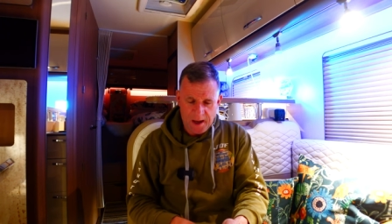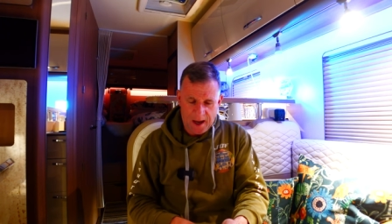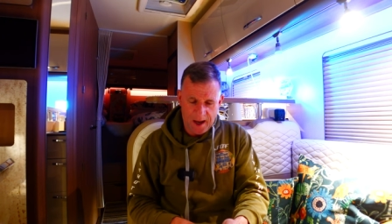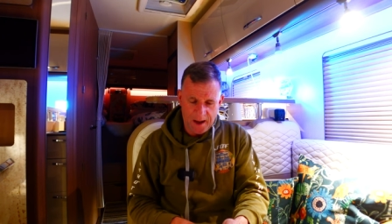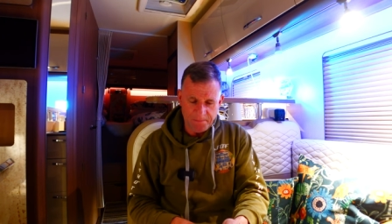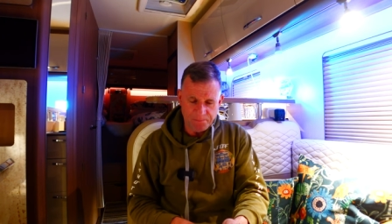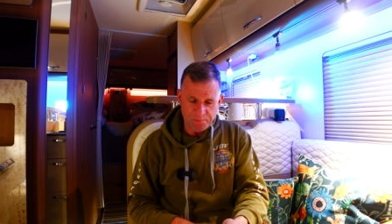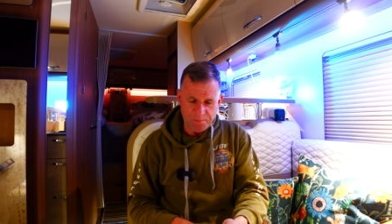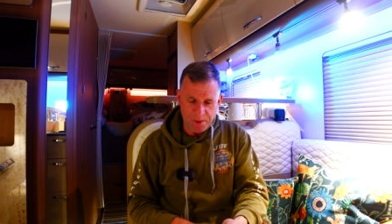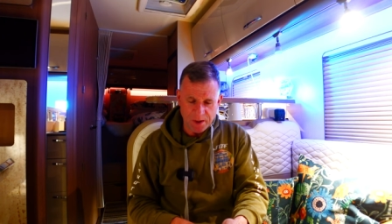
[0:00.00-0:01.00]

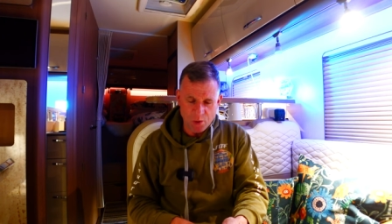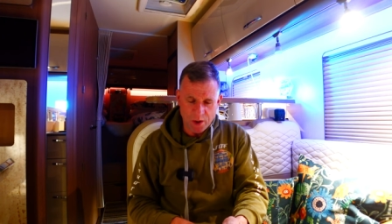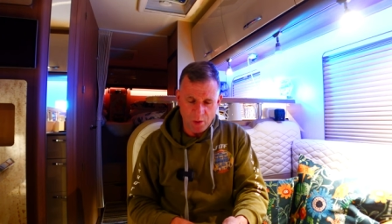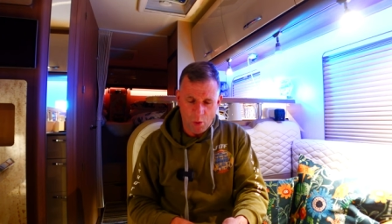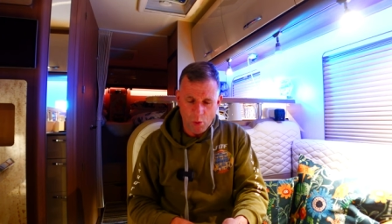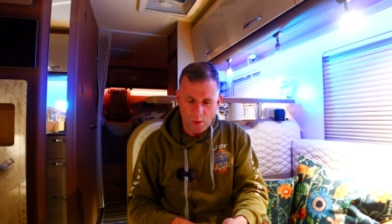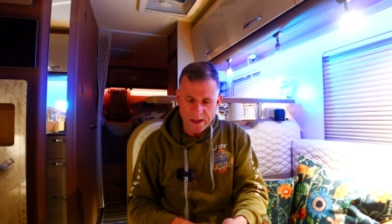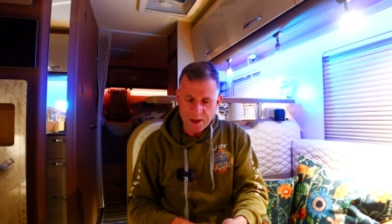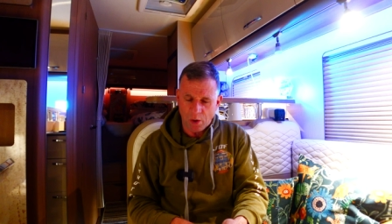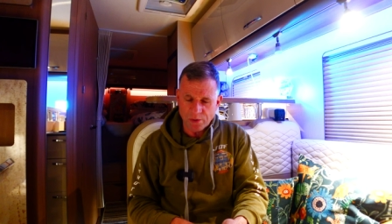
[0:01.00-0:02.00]
um, but you can
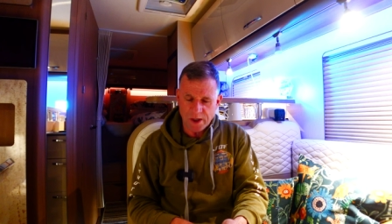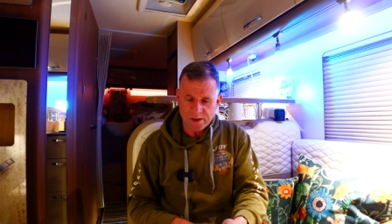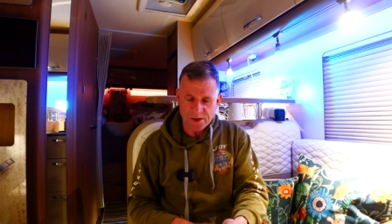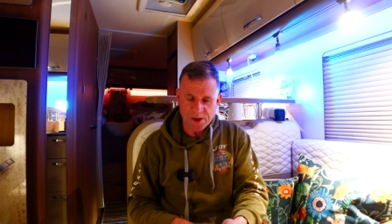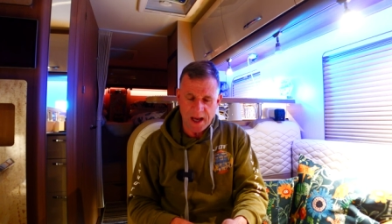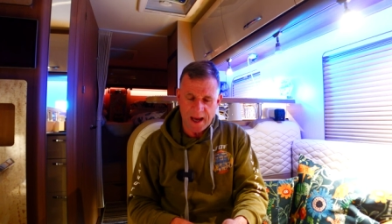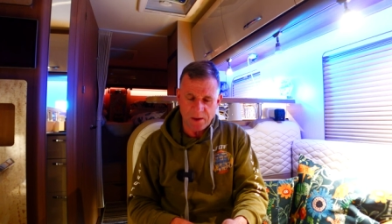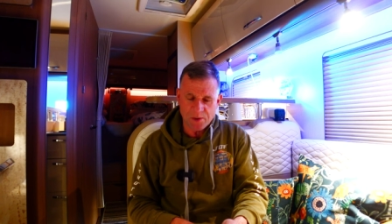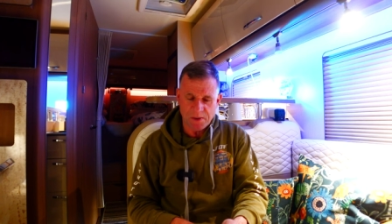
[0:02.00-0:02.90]
already contact us now